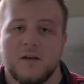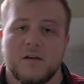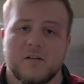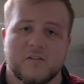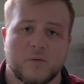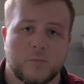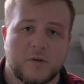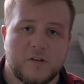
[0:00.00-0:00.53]

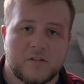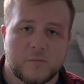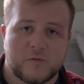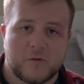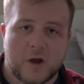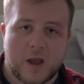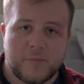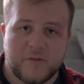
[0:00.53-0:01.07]
So please
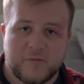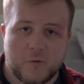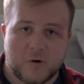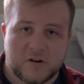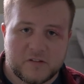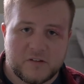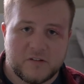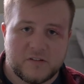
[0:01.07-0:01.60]
subscribe if you
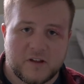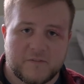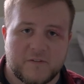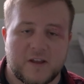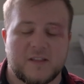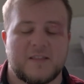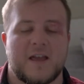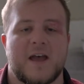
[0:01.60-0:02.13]
want to see stuff
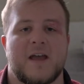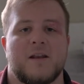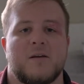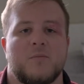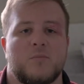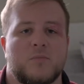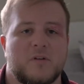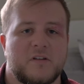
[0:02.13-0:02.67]
like that.
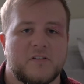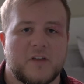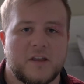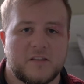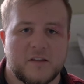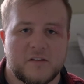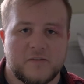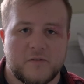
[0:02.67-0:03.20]
Please like
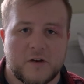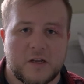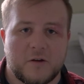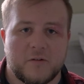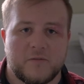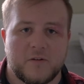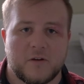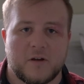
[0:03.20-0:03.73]
this video
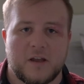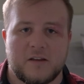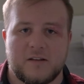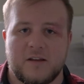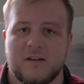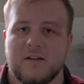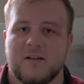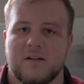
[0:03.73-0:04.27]
if you liked
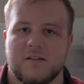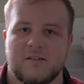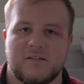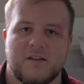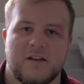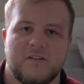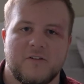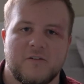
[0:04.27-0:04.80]
it, and
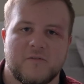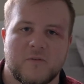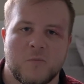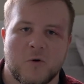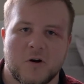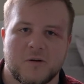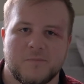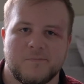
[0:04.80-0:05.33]
stay tuned for
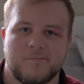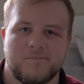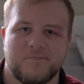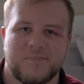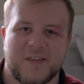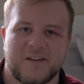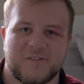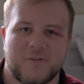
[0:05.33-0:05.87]
more.
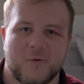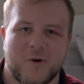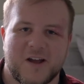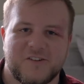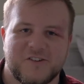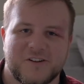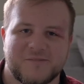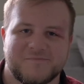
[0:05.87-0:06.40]
Thanks for
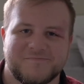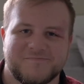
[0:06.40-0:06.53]
watching.